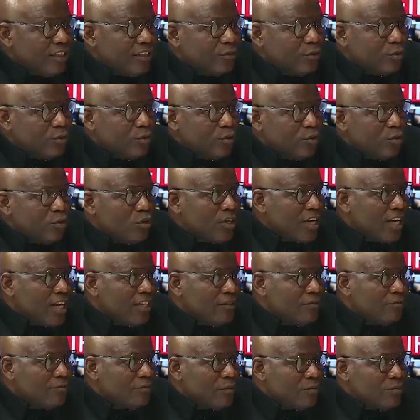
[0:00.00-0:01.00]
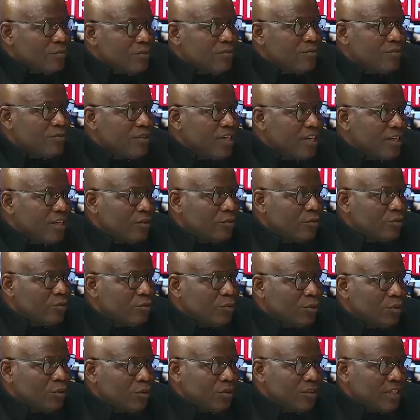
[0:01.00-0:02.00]
So you look at it from different angles
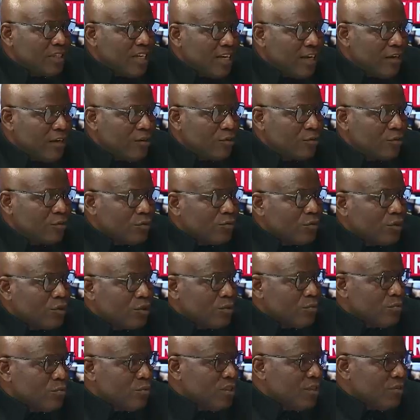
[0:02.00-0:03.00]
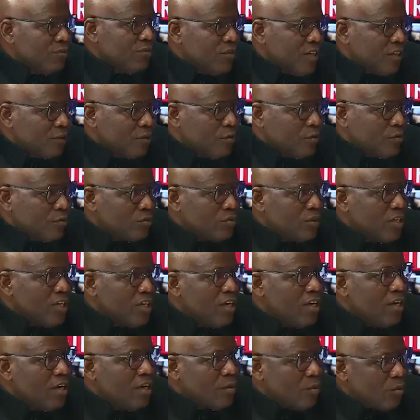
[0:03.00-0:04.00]
because there are a lot of contributing factors.
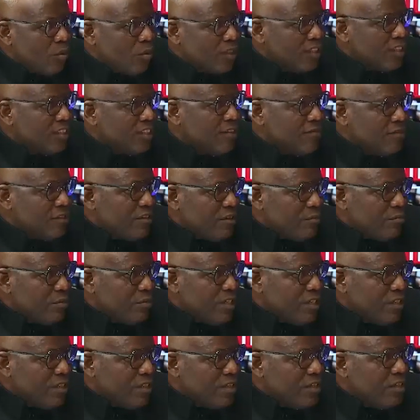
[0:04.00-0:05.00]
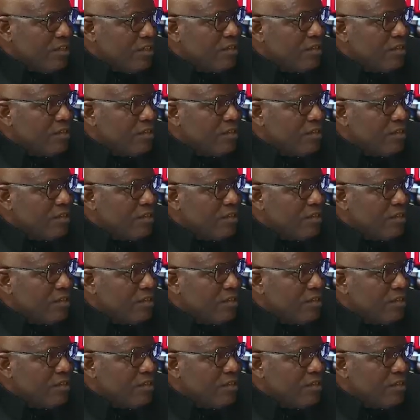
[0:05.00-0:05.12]
One is affordability,